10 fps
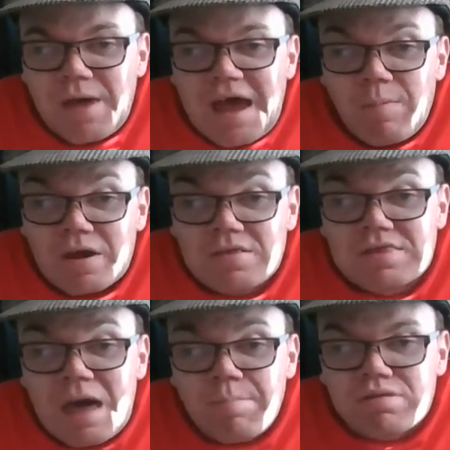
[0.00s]

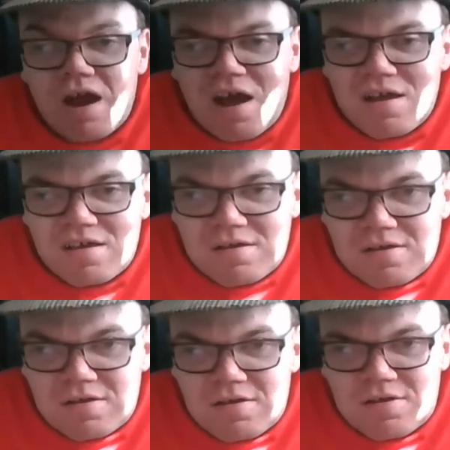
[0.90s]
Abracadabra
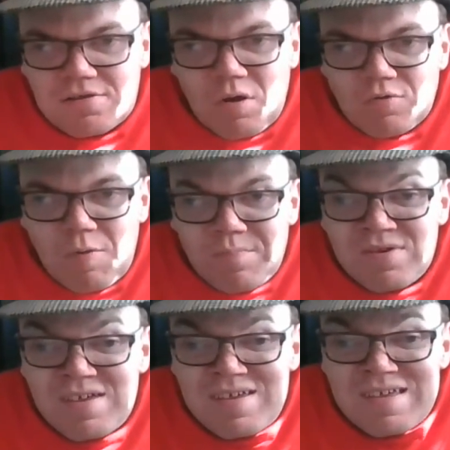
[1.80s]
shows up,
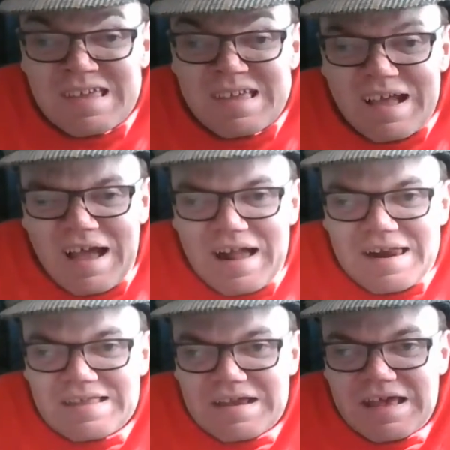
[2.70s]

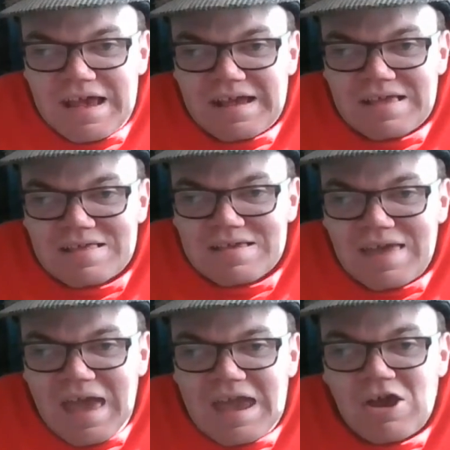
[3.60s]
and in a
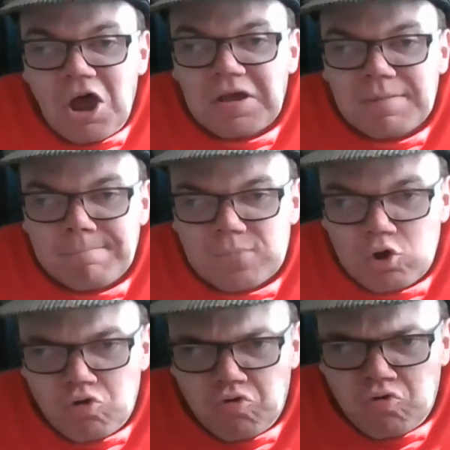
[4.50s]
chaotic
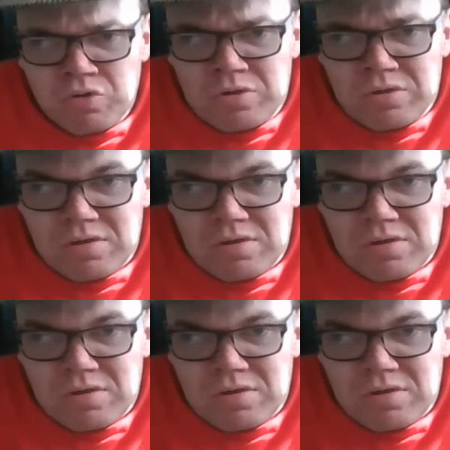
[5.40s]
mood,